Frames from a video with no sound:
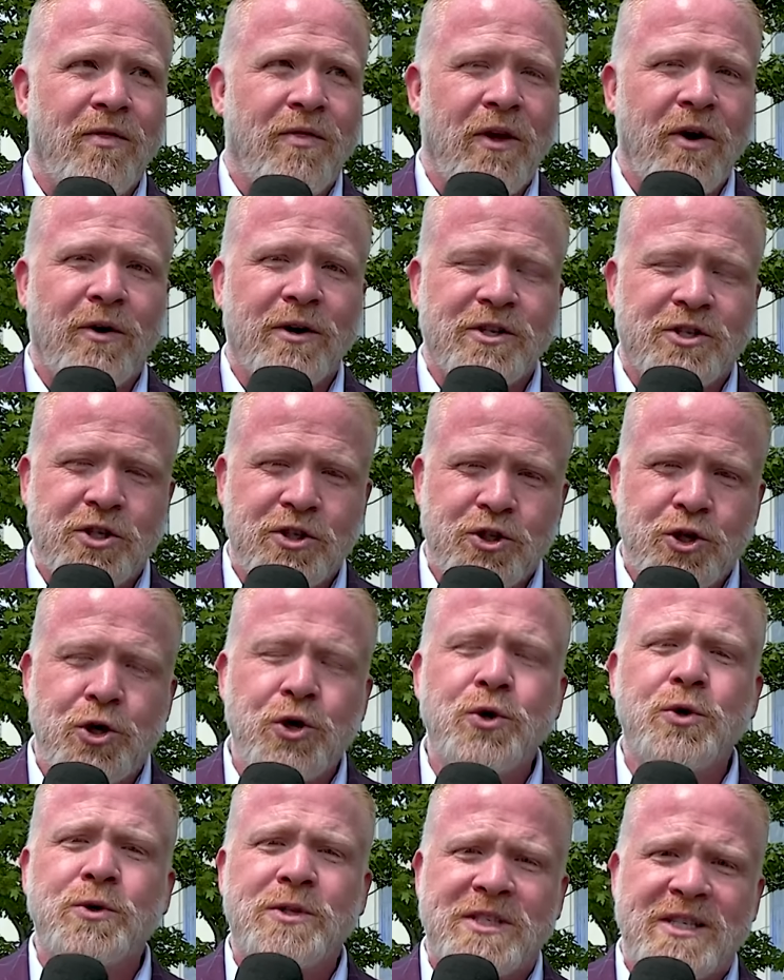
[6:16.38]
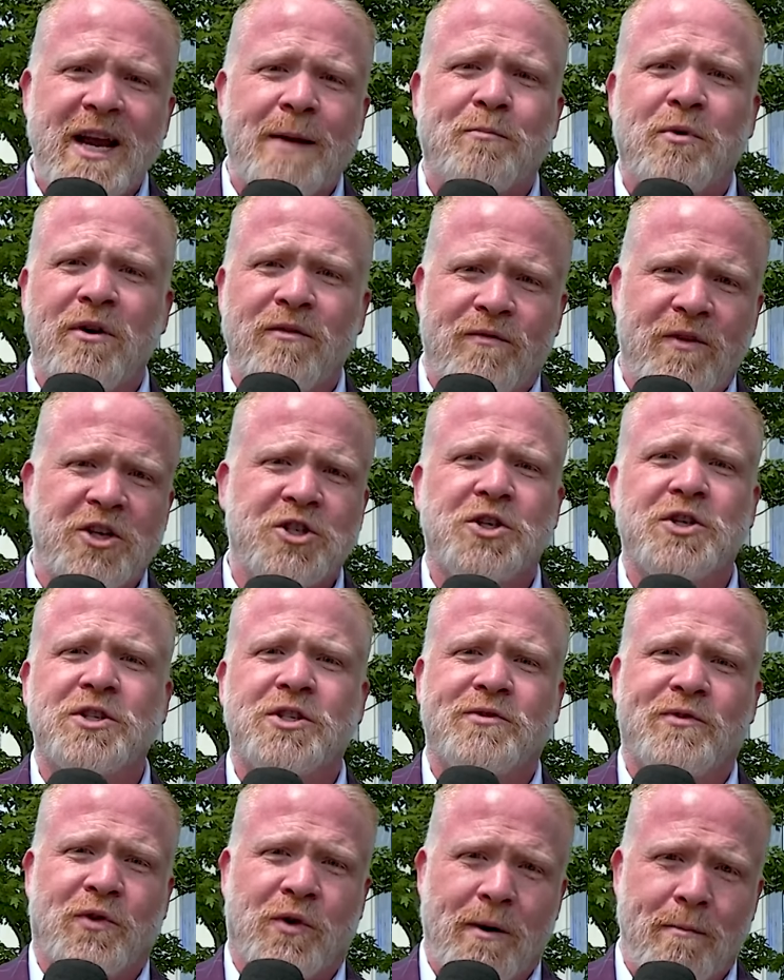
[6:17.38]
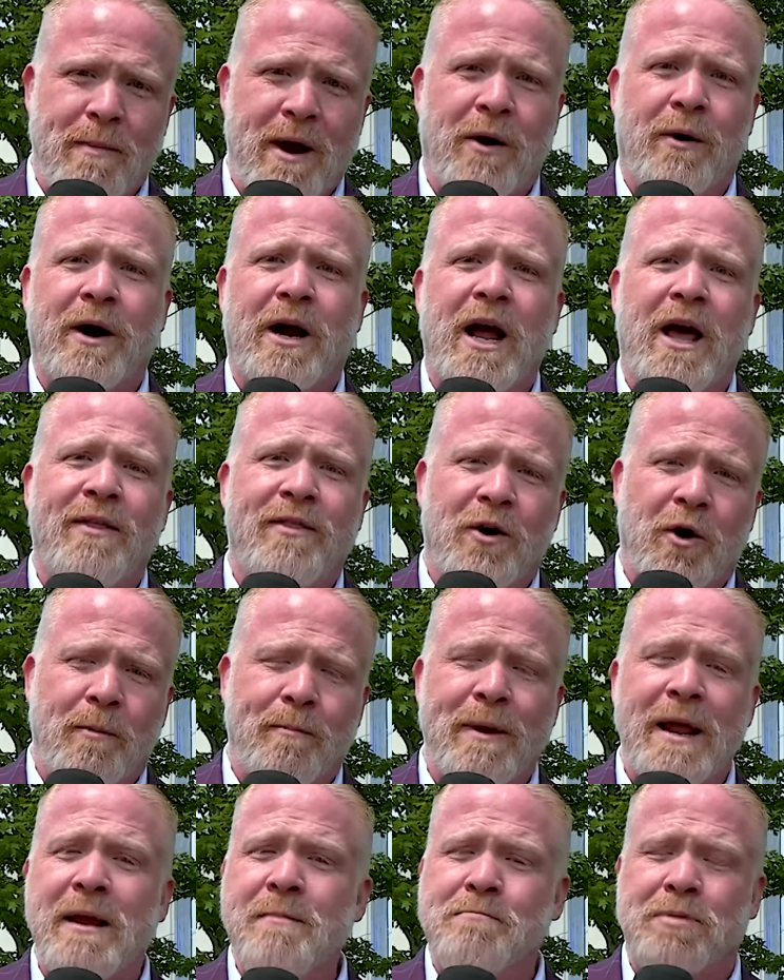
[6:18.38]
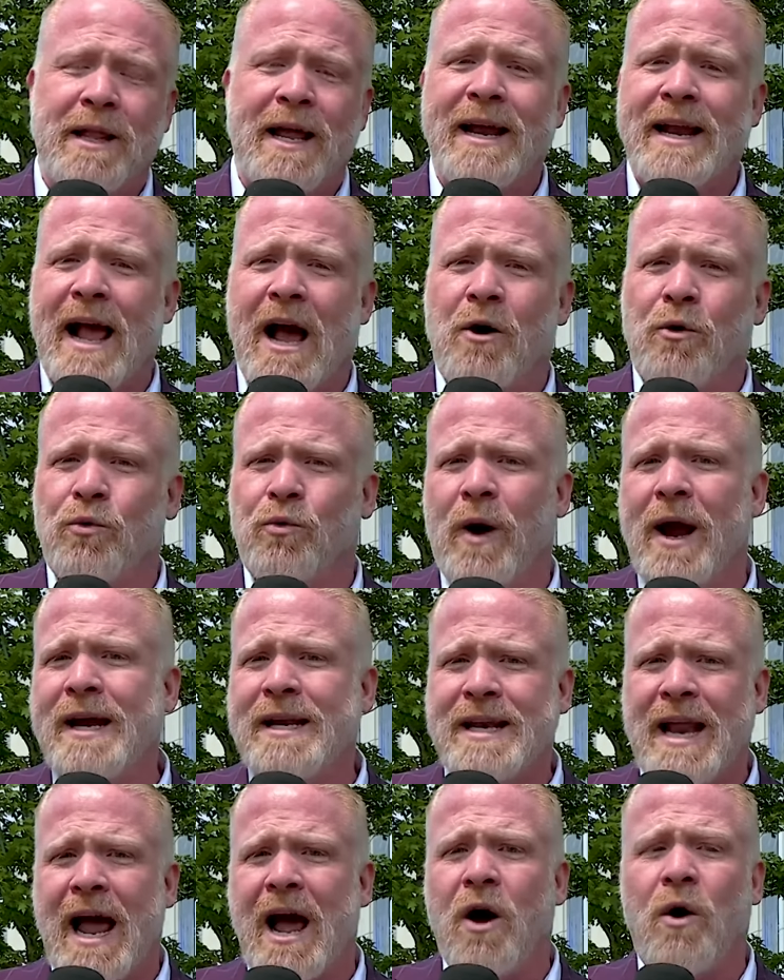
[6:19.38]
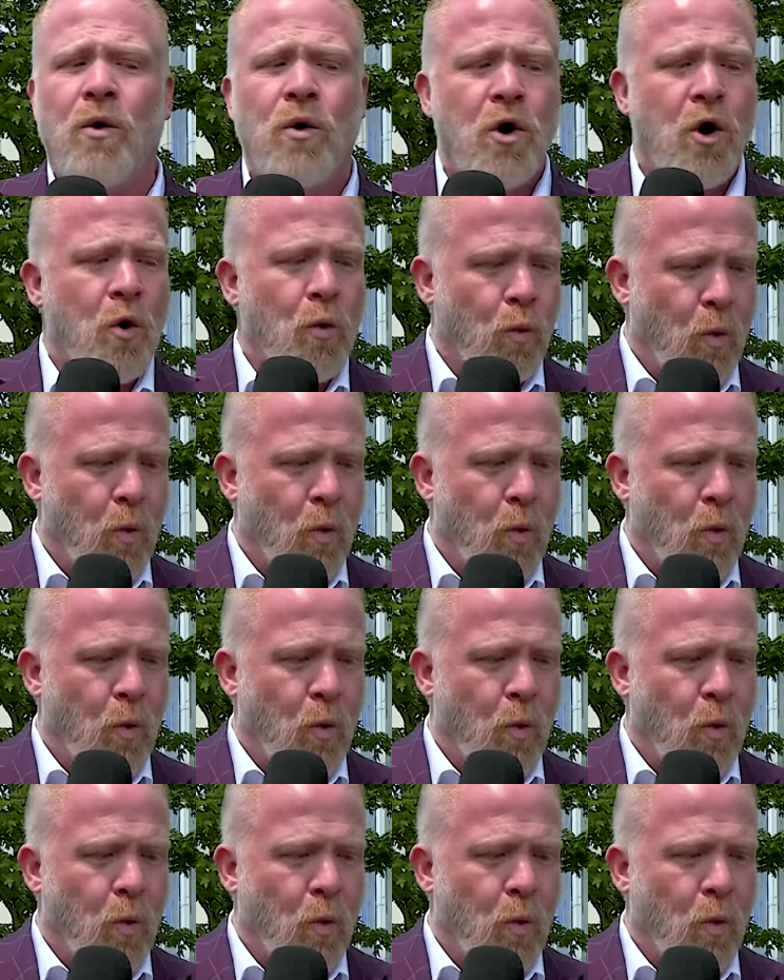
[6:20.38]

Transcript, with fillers: There is two separate visions for America that are being played out right now.